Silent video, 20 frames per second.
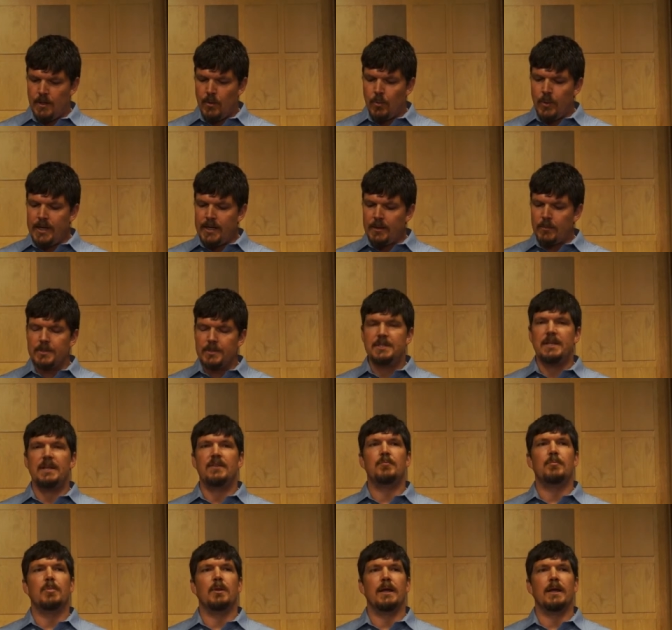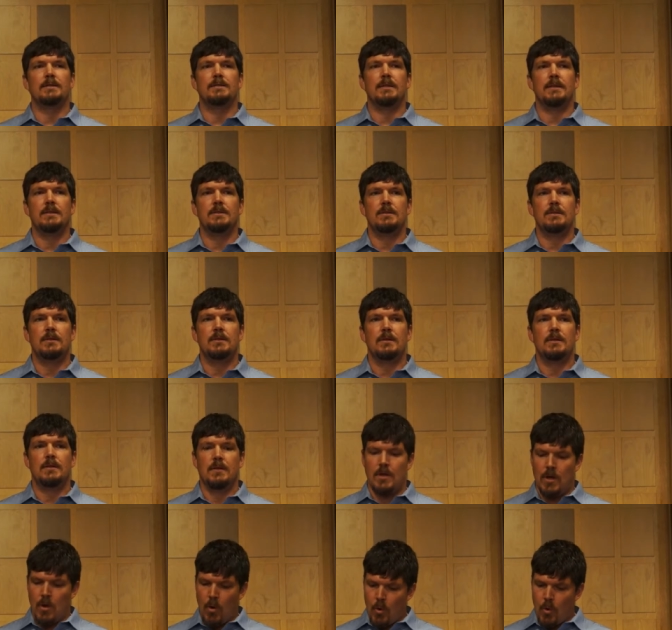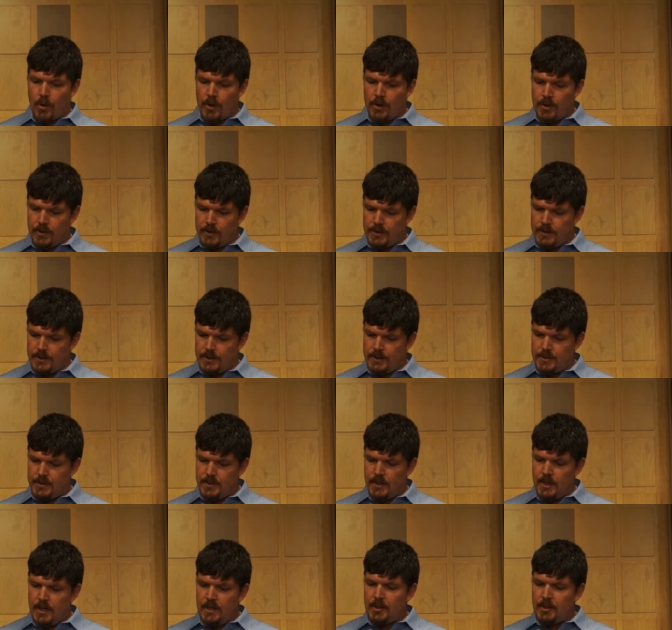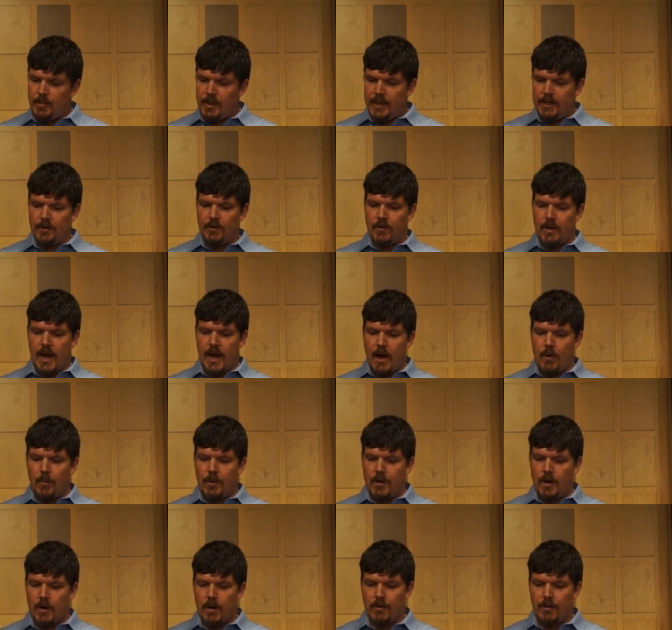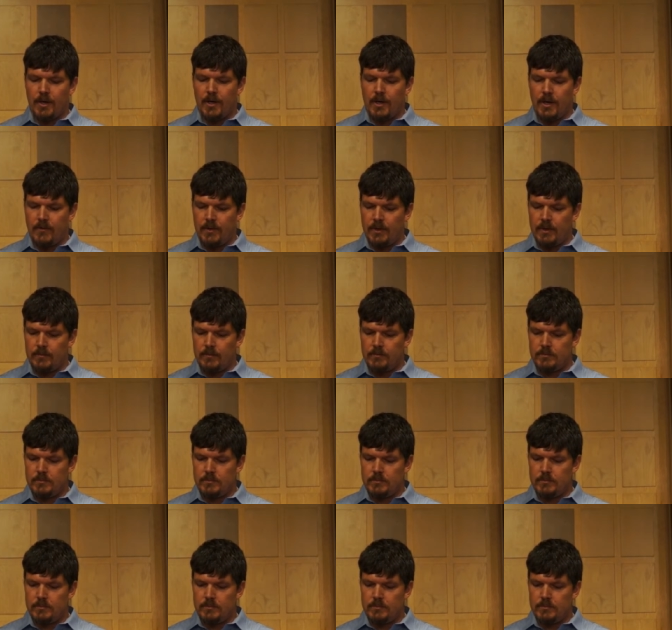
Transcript: We can receive blessings or curses, depending on how we honor the covenant.